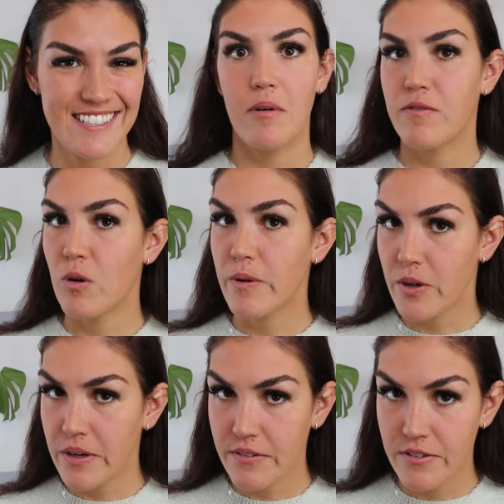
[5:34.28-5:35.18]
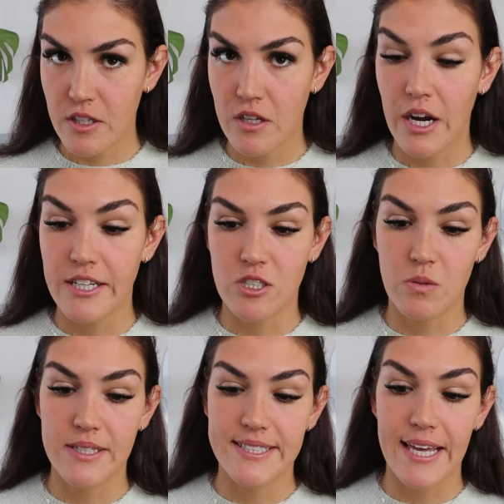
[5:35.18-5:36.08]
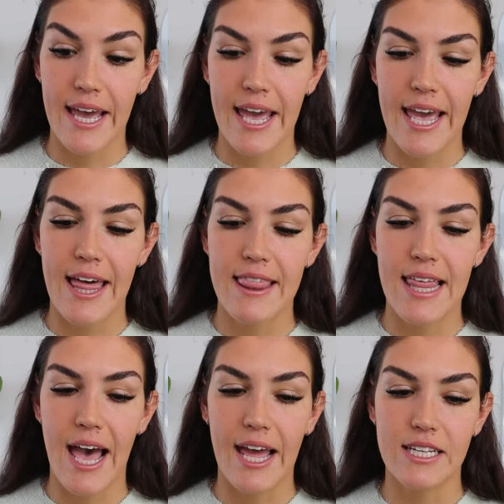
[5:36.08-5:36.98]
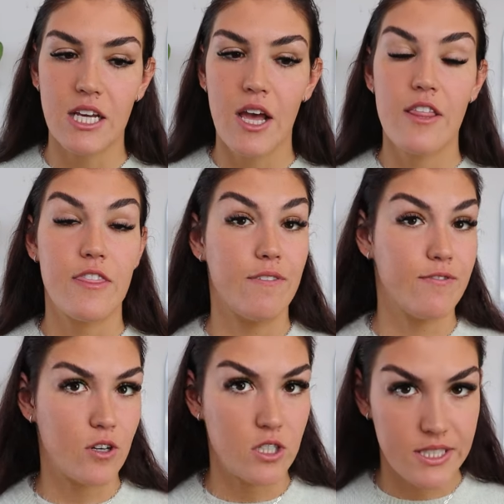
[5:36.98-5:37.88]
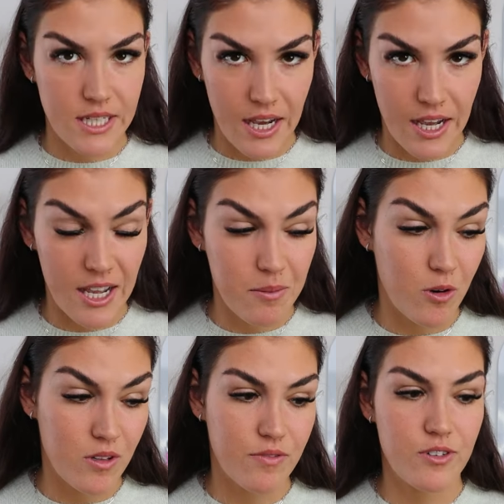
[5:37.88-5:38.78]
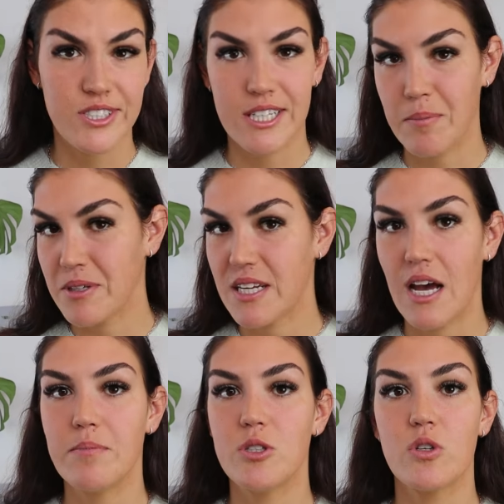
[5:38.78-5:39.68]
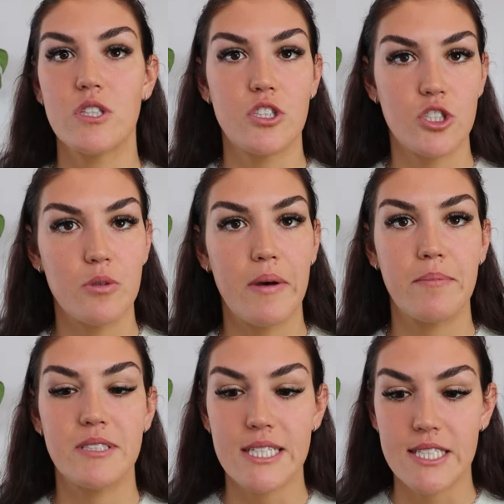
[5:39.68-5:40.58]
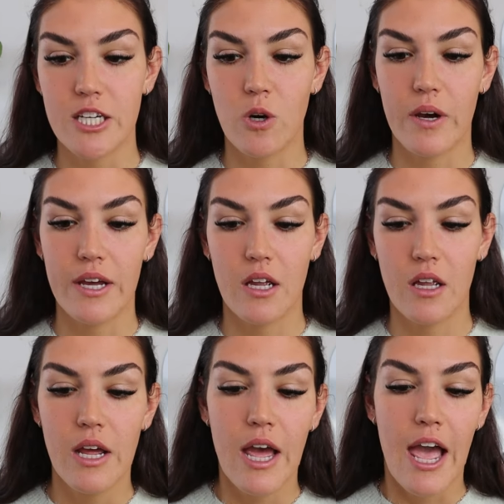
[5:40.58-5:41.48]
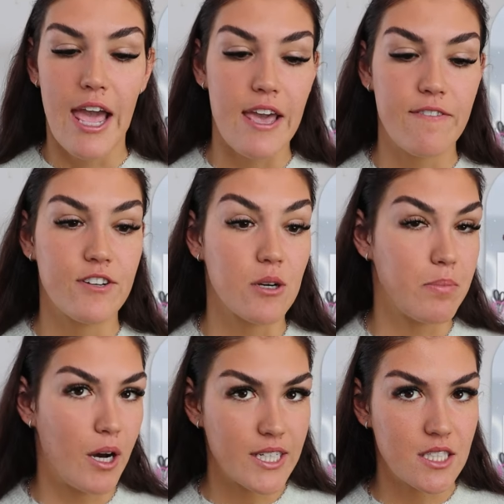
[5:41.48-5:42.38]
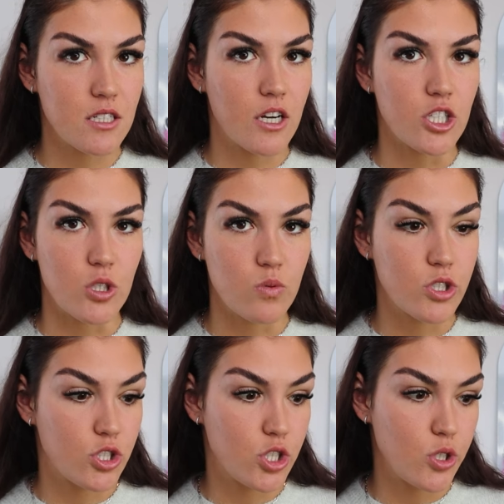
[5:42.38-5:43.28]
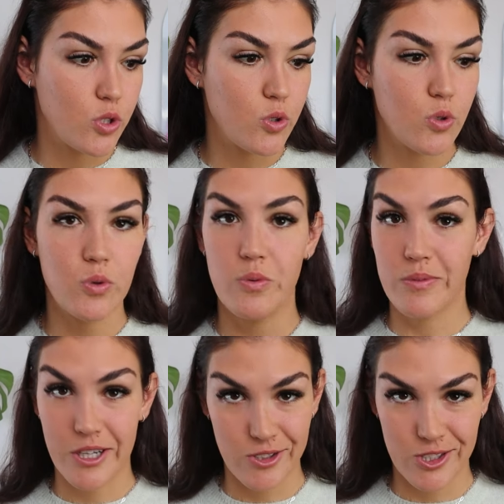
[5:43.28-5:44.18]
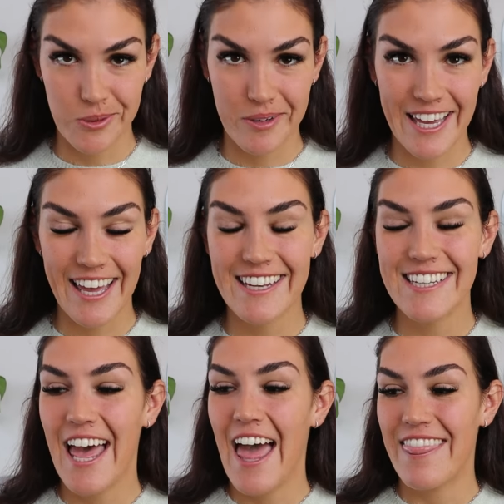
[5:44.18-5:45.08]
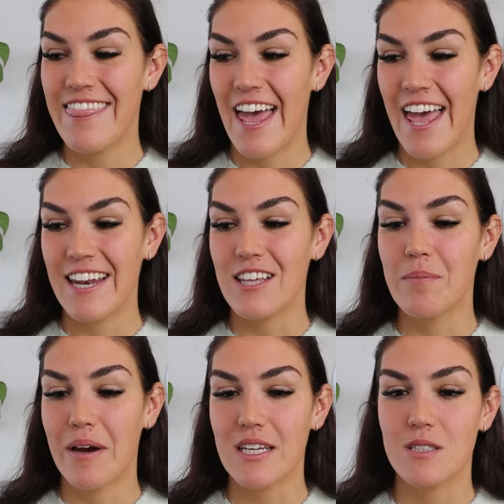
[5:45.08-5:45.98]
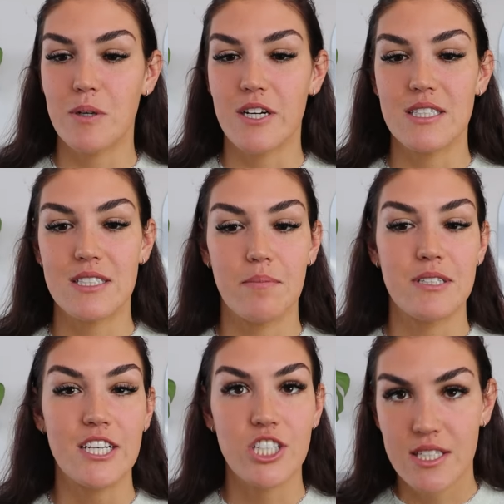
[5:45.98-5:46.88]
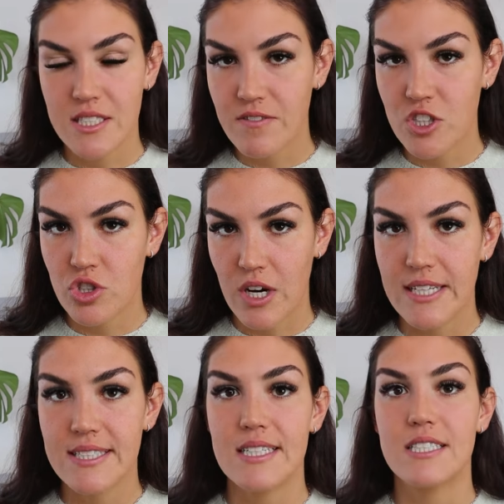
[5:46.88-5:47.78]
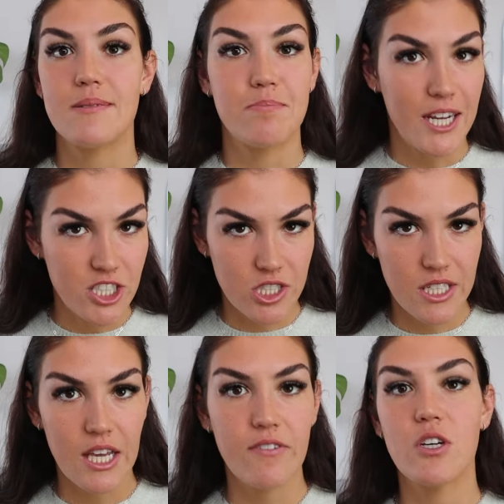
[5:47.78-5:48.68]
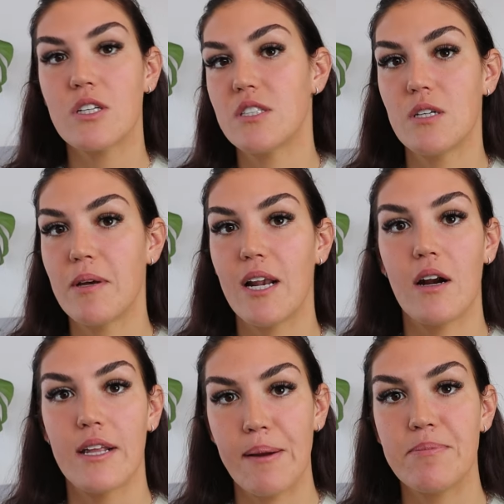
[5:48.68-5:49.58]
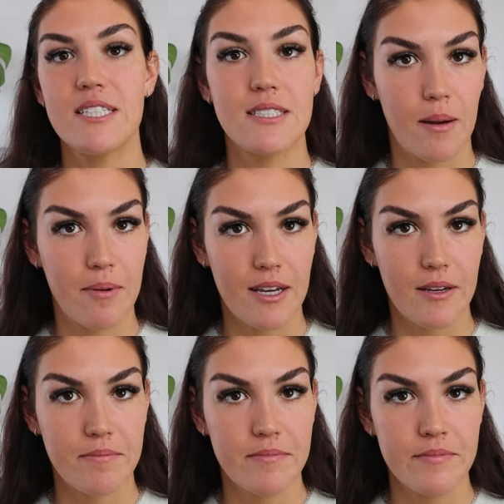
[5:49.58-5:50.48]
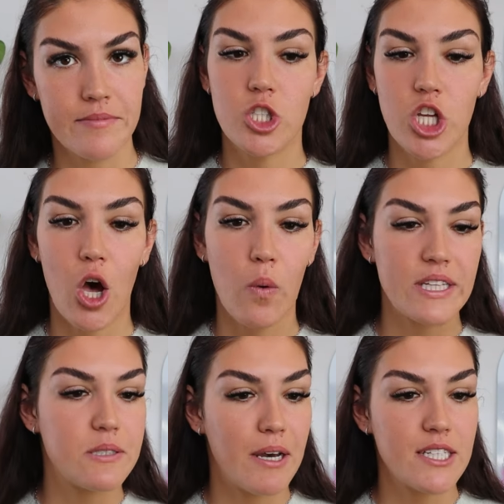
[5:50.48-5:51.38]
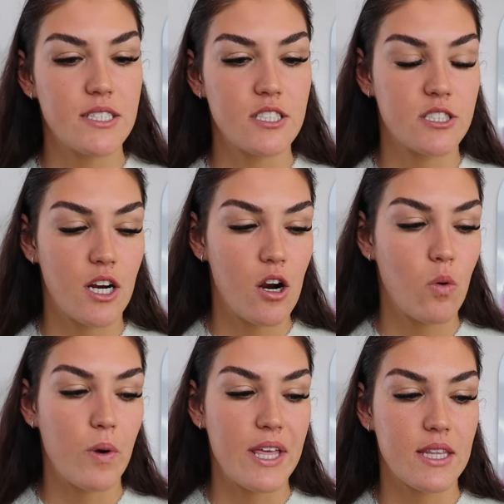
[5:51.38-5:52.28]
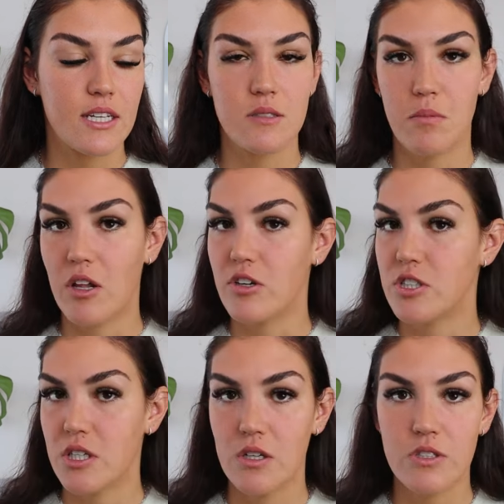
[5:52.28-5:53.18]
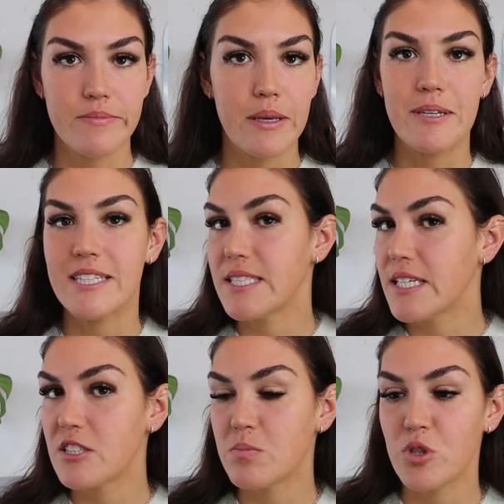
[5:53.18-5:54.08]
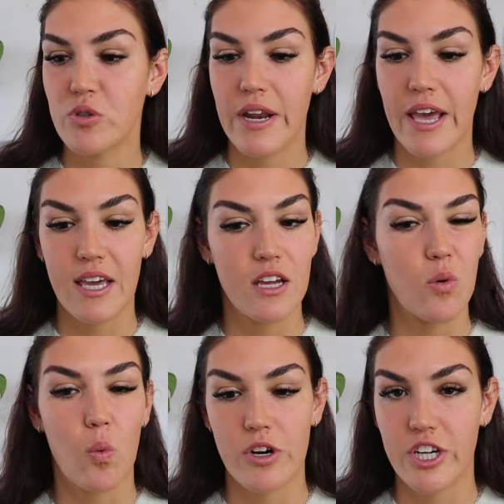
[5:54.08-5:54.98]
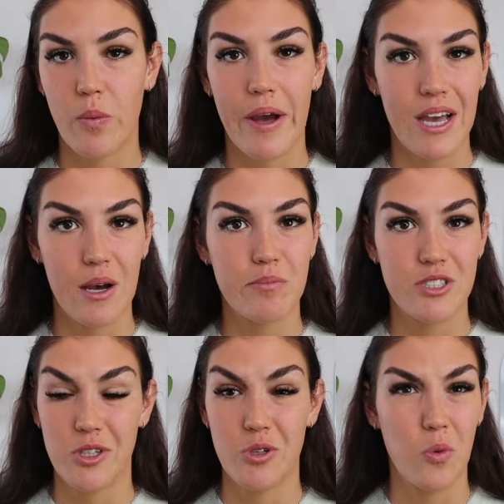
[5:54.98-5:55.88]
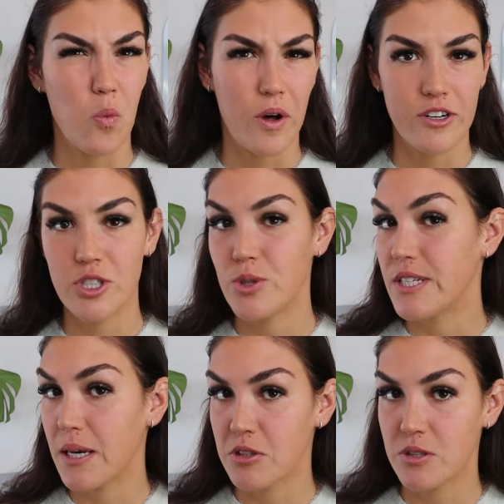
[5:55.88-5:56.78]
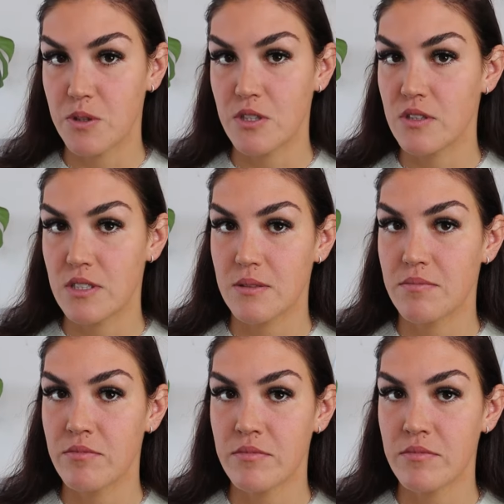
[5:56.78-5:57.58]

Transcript: Before we go any further, I just want to say that the first time or the first couple times you consume MCT oil, if your body's not used to consuming it, then you might experience some digestive distress, especially if you consume it on an empty stomach. So it's best to start with a smaller dose, maybe a teaspoon, and work your way up to 1 or 2 tablespoons.